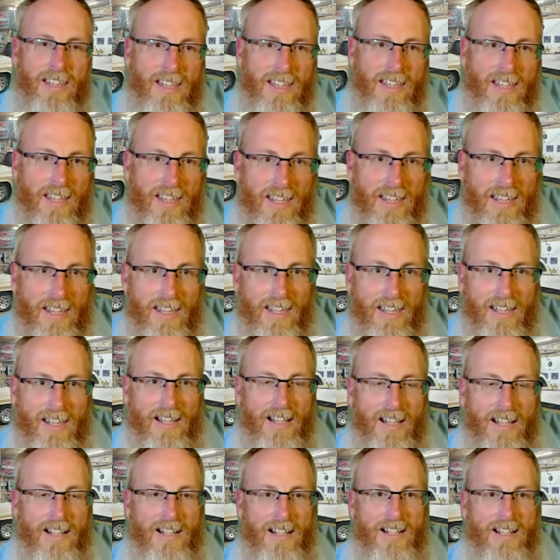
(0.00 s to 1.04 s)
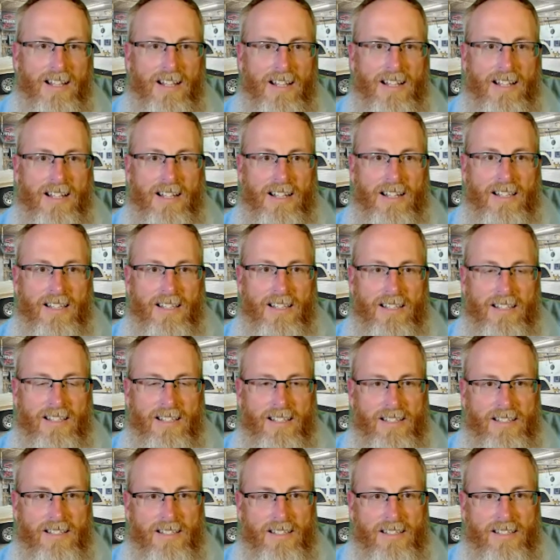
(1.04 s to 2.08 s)

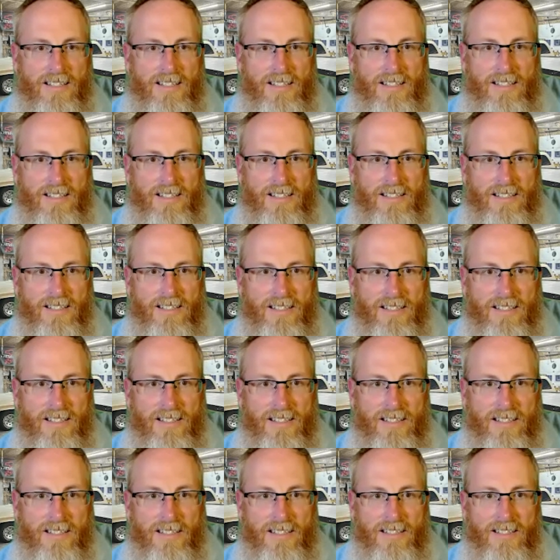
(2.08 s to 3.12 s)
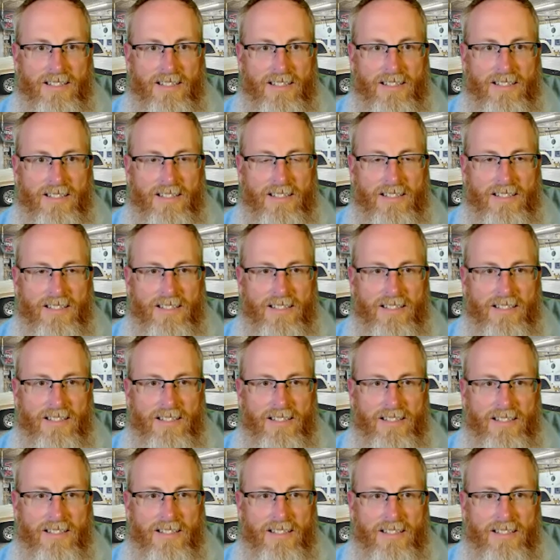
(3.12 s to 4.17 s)

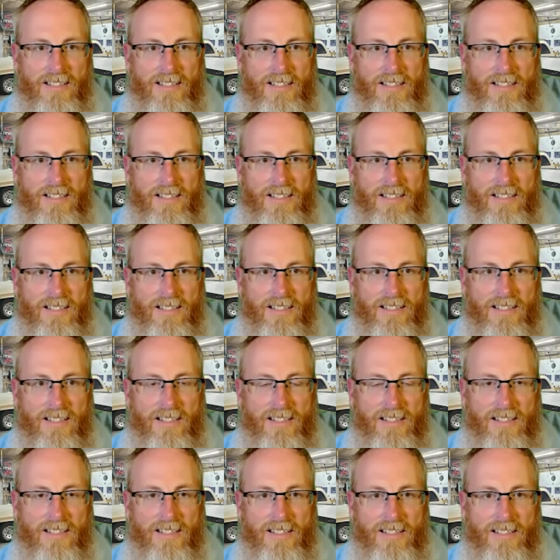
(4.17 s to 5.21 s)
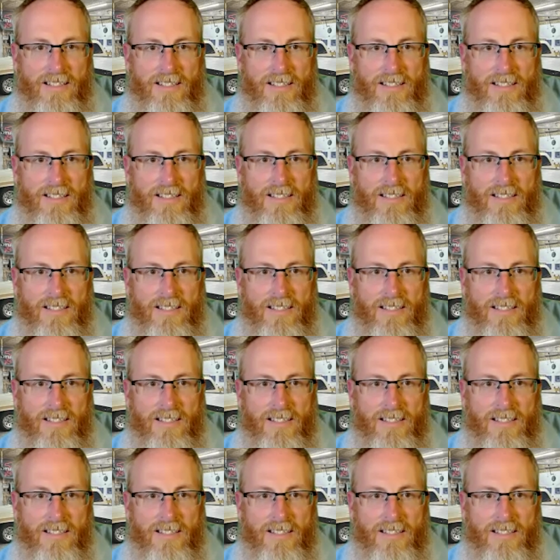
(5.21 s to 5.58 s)
(not speaking)